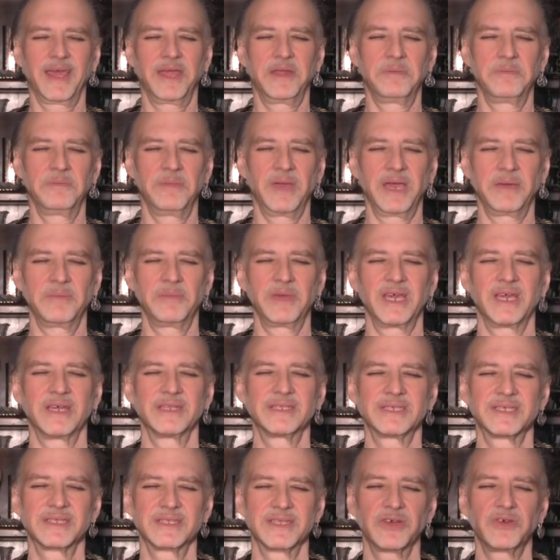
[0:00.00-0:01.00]
And maybe
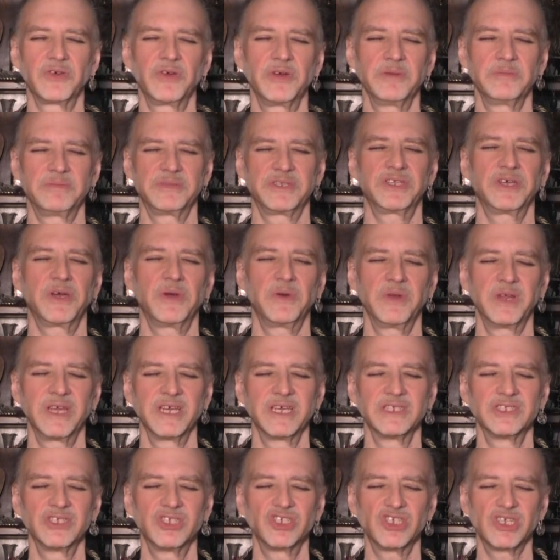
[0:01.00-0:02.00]
it's the
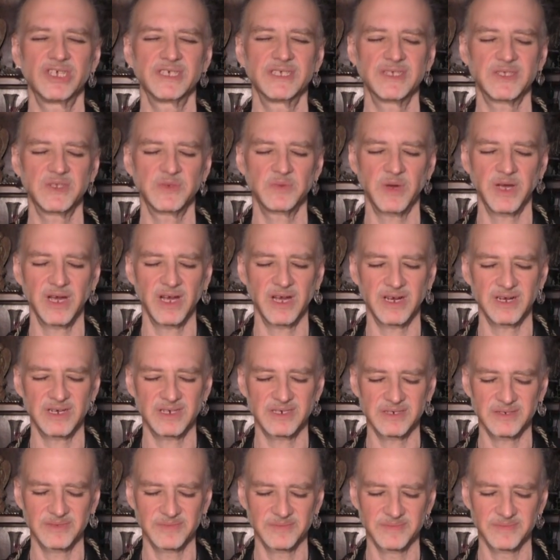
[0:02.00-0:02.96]
Kryptonian chest wear.